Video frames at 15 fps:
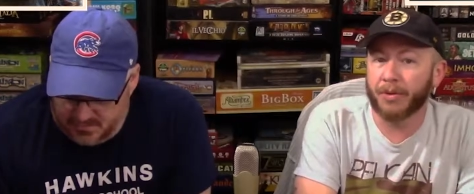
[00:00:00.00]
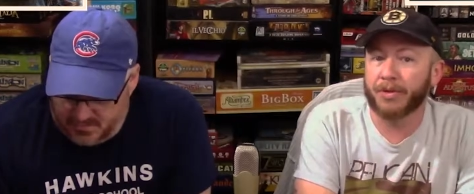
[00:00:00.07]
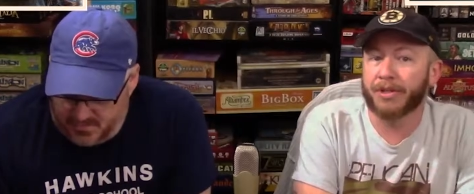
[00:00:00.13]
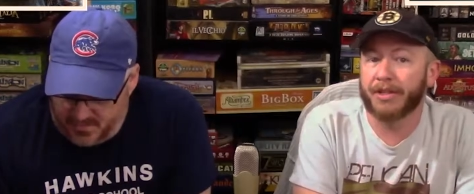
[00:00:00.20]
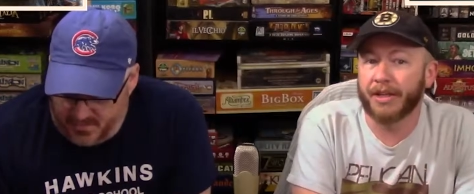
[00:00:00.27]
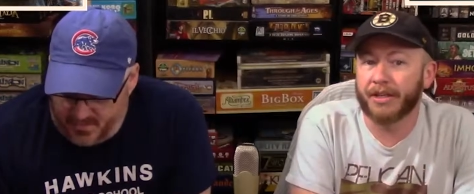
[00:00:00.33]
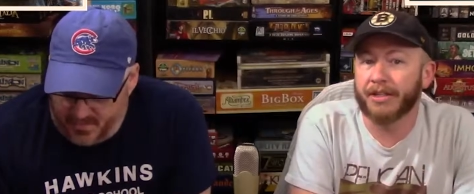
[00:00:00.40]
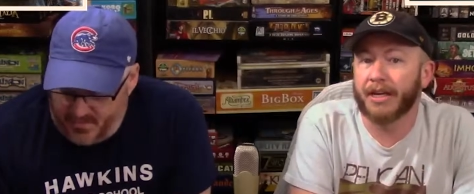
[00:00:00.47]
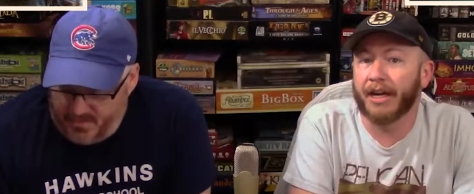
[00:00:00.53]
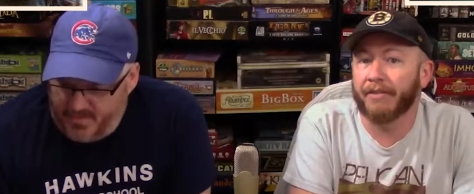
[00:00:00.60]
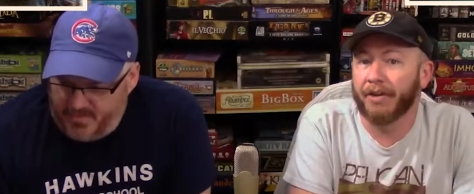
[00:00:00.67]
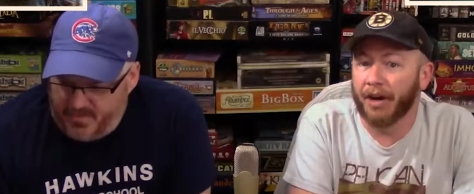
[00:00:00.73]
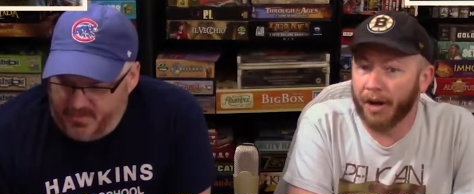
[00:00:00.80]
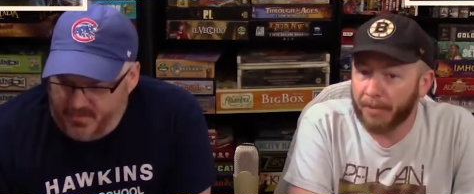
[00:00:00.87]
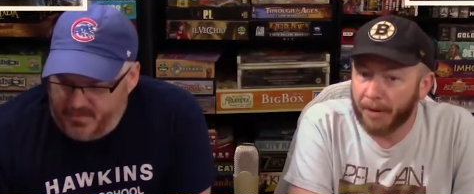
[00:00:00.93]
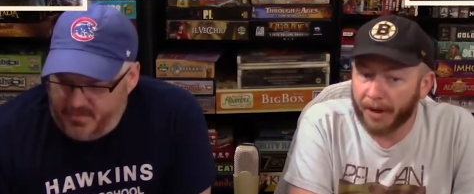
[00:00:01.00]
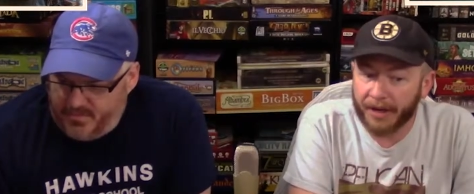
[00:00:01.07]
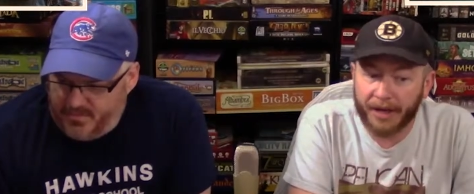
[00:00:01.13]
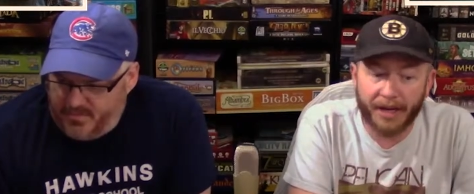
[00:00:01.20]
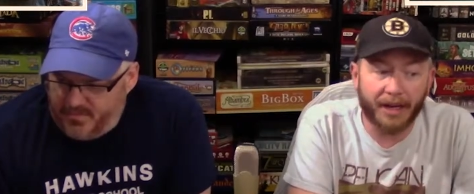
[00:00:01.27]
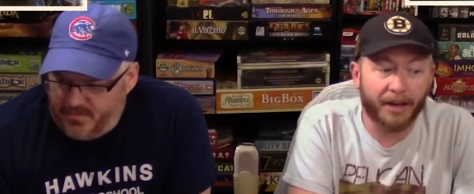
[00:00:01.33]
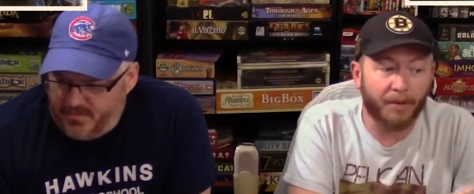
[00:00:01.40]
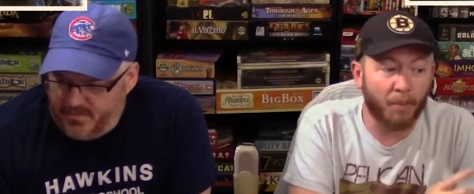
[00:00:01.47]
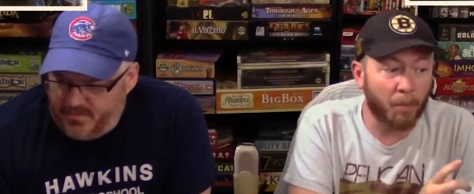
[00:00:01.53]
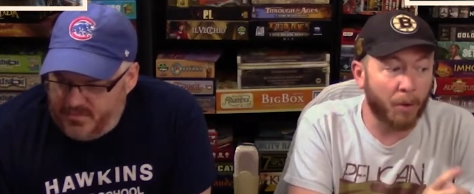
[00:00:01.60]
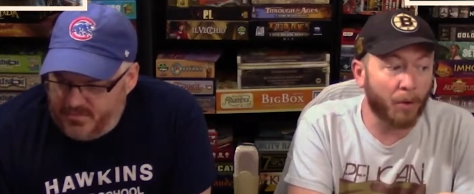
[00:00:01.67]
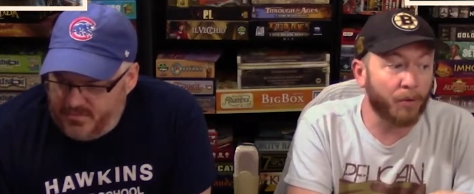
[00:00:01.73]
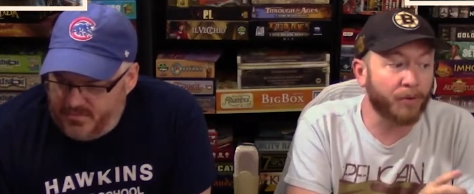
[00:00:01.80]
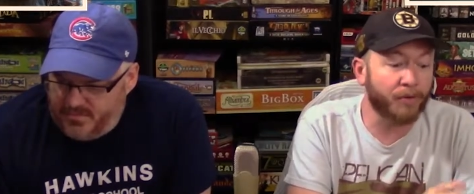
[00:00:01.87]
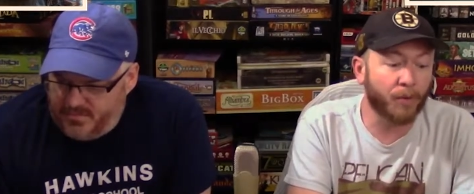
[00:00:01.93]
Speaker 1: Source does have an upgrade kit,
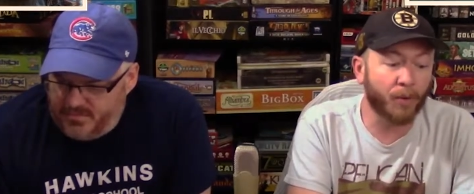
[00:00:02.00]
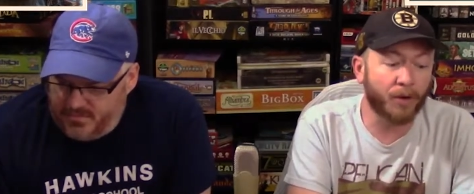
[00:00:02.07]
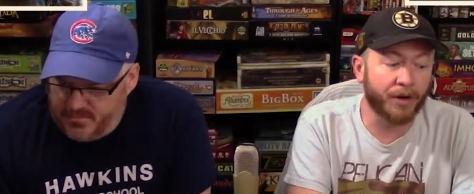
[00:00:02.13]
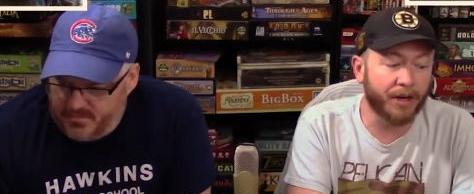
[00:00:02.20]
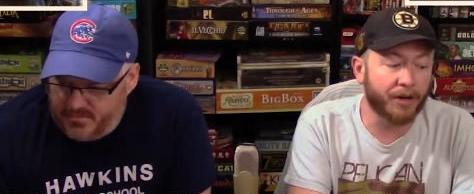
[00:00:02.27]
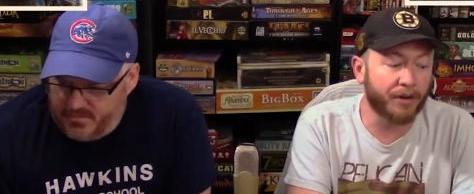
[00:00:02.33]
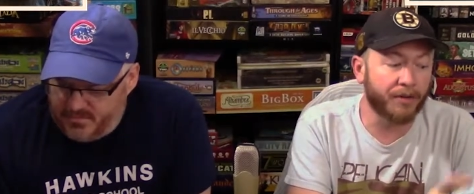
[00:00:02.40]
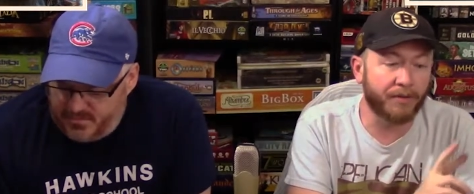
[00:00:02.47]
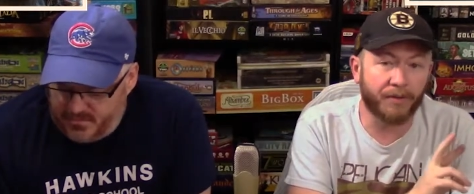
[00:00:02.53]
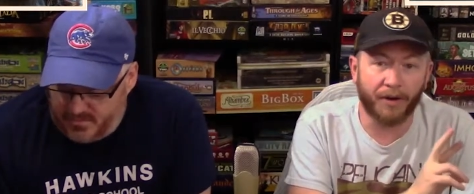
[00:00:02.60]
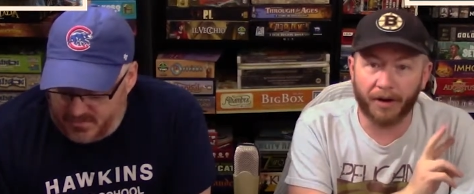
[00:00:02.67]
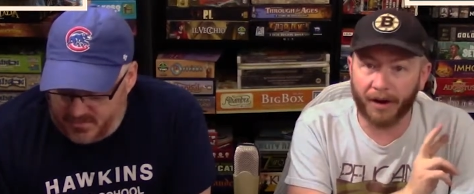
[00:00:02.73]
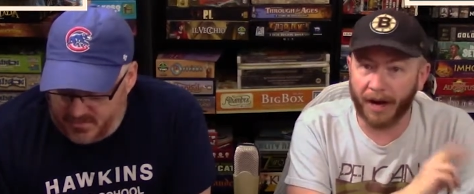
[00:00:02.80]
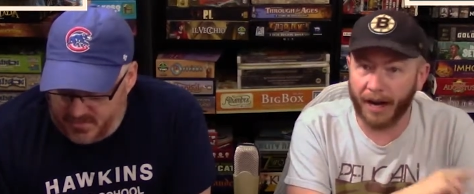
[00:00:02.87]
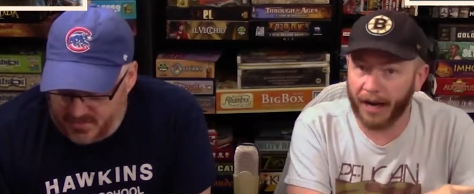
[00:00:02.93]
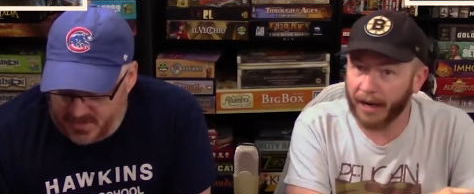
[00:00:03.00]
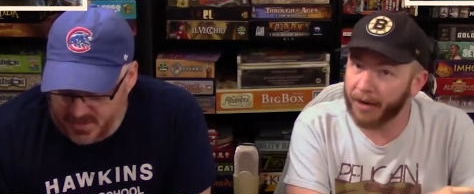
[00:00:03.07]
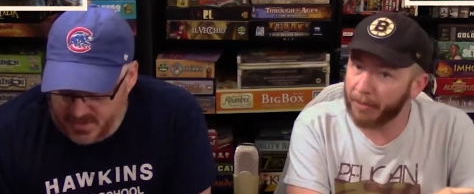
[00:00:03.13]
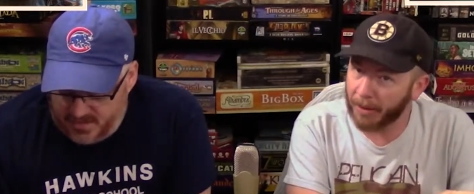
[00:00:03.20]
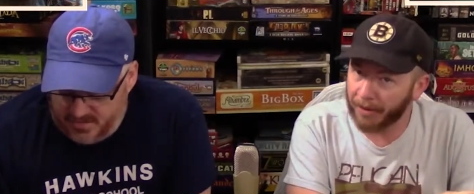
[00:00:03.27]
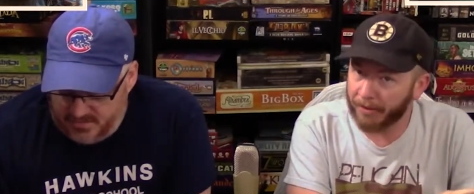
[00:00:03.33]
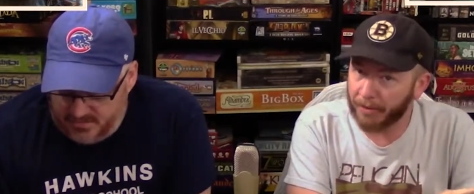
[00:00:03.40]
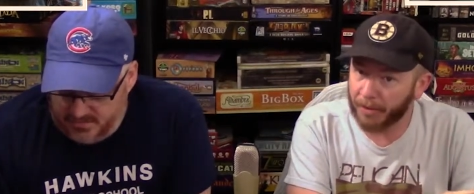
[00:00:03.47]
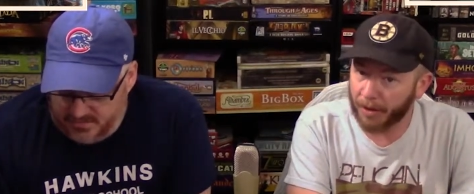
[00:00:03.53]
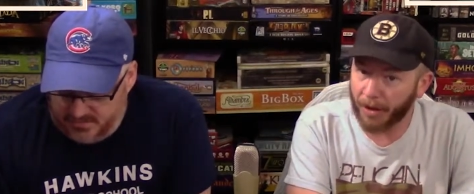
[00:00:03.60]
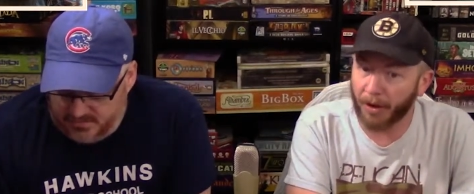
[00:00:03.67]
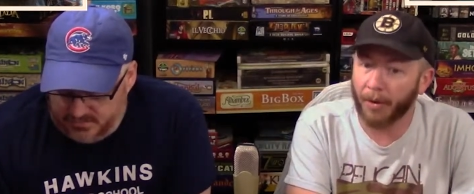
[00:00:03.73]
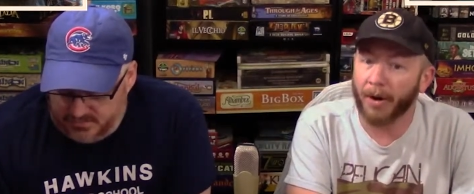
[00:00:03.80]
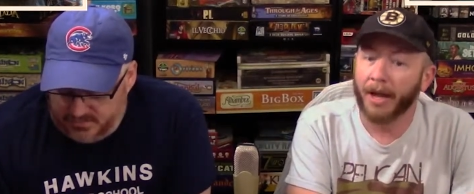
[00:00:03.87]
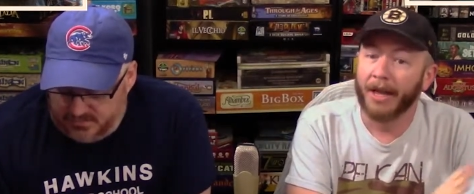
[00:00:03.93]
both for near and far and above and
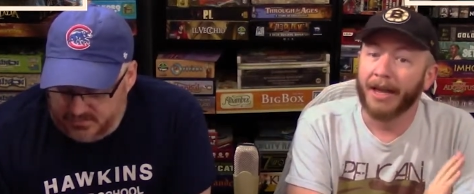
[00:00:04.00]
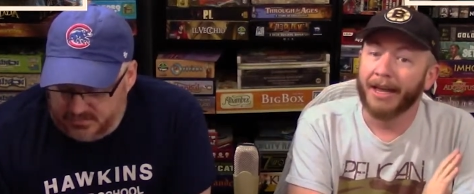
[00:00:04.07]
below.